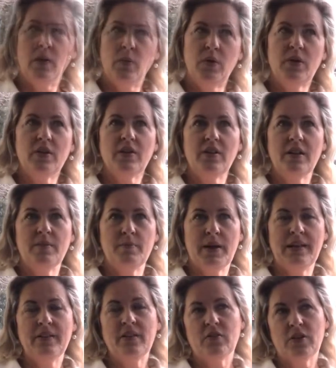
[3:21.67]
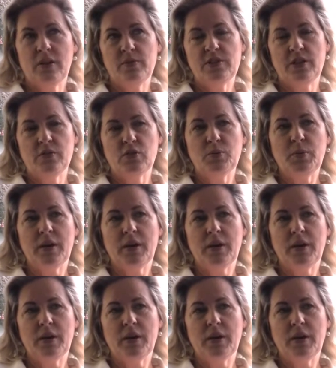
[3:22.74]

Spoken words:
I worked in mainstream general